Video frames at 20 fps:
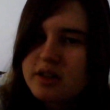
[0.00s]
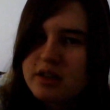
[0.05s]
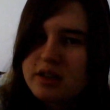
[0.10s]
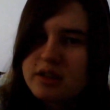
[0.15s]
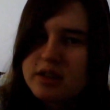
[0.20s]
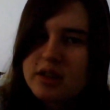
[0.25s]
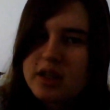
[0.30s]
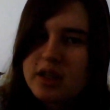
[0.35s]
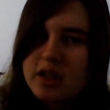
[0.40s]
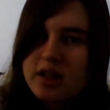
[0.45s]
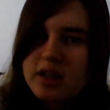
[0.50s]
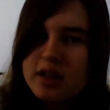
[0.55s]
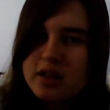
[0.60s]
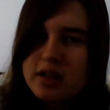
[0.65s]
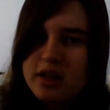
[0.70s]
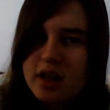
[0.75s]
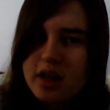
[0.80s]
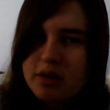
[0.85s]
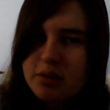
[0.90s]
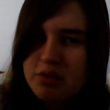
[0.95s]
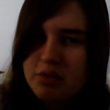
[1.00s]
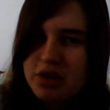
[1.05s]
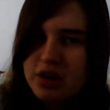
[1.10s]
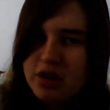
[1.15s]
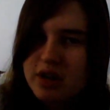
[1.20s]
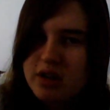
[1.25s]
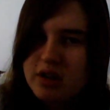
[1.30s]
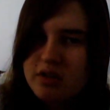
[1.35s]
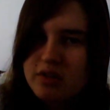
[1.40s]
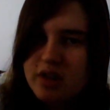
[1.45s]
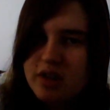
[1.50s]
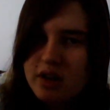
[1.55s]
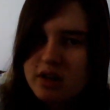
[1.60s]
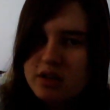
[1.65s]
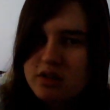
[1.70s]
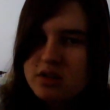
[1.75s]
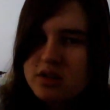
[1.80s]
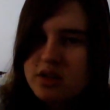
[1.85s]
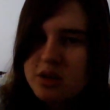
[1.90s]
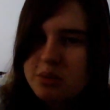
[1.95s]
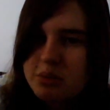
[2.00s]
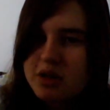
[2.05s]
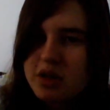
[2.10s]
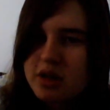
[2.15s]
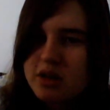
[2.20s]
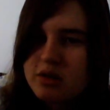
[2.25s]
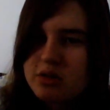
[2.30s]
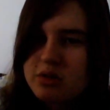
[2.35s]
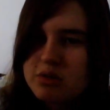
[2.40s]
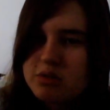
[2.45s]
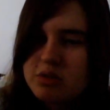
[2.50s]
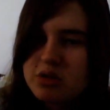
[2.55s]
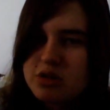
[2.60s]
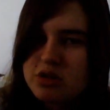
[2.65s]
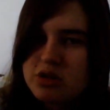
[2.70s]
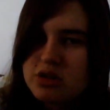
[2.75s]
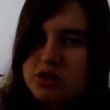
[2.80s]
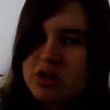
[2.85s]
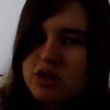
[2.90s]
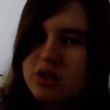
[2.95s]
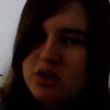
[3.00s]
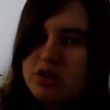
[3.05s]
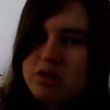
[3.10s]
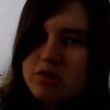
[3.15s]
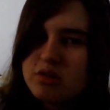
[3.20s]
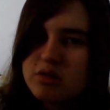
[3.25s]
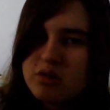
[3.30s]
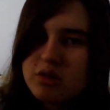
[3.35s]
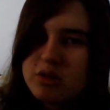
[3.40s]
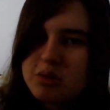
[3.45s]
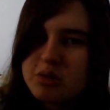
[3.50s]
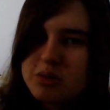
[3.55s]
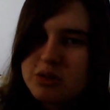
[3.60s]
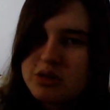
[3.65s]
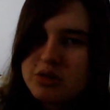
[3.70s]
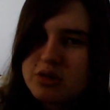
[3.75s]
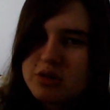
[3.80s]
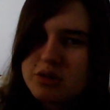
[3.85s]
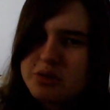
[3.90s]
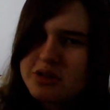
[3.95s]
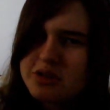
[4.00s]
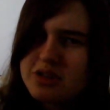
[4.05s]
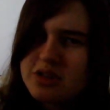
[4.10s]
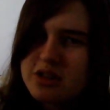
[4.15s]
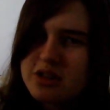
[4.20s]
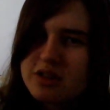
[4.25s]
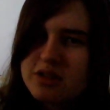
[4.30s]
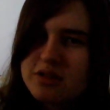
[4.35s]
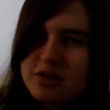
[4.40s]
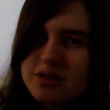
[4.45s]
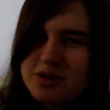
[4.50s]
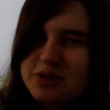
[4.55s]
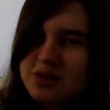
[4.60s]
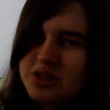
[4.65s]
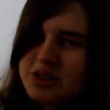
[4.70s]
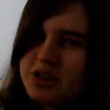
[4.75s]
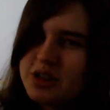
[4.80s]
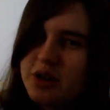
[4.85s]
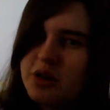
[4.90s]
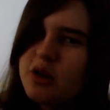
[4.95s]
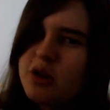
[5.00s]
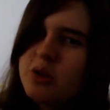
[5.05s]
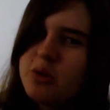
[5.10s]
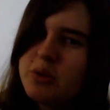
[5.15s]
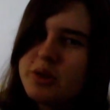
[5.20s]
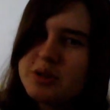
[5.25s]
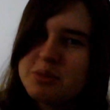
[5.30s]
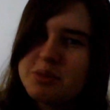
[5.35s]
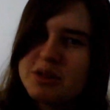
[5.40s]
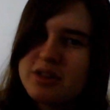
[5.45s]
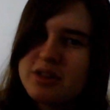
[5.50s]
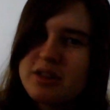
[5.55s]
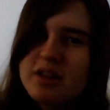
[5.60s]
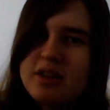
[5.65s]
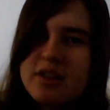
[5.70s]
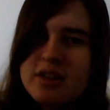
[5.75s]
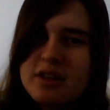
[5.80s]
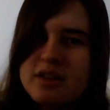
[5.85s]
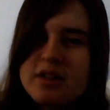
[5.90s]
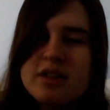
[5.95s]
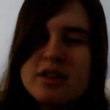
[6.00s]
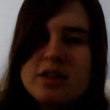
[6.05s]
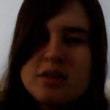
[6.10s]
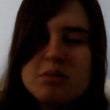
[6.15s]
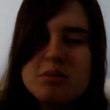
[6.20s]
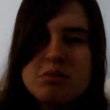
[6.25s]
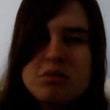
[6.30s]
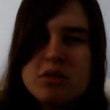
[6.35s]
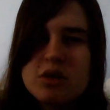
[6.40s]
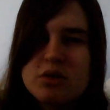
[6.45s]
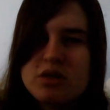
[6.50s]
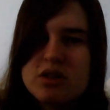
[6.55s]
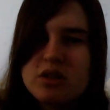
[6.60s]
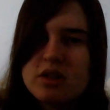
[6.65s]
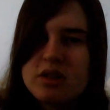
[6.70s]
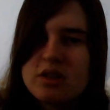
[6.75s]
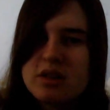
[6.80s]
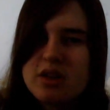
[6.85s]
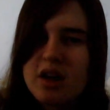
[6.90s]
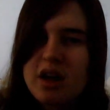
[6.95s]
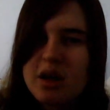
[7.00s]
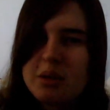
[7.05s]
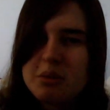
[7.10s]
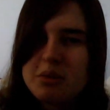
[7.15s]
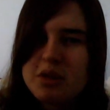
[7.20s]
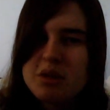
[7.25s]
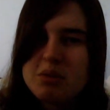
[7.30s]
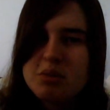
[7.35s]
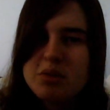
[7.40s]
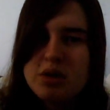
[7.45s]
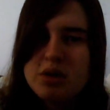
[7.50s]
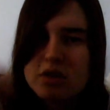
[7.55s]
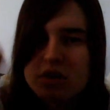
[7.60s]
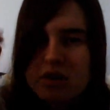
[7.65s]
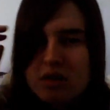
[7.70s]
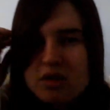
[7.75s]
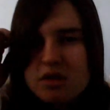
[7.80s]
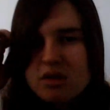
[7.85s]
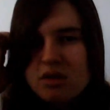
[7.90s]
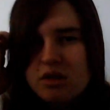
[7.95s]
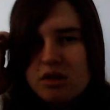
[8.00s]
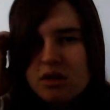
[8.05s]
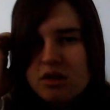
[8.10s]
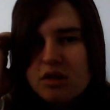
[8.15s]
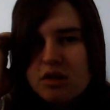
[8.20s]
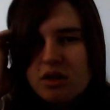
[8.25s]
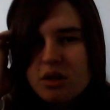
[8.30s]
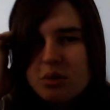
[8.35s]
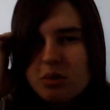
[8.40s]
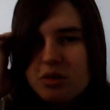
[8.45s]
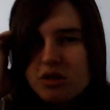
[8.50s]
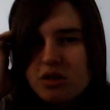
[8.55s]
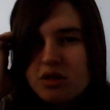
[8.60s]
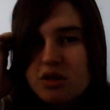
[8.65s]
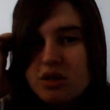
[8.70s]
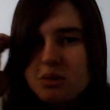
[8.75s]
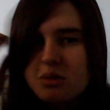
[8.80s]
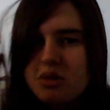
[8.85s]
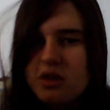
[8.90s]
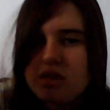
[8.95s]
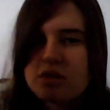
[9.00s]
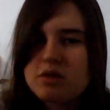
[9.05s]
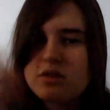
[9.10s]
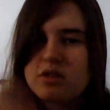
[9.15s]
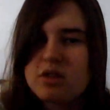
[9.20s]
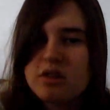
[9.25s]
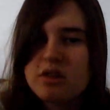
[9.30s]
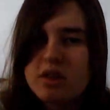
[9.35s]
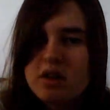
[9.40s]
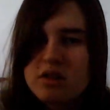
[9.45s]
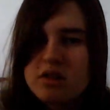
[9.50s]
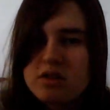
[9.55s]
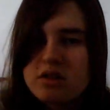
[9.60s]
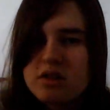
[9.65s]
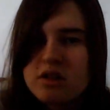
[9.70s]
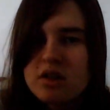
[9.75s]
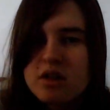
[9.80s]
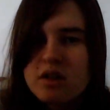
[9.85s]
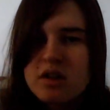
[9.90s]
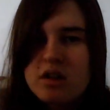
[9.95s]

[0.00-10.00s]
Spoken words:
listening and reading if it has subtitles, which it almost always does. I don't want to say always, but most of the time they put subtitles on things.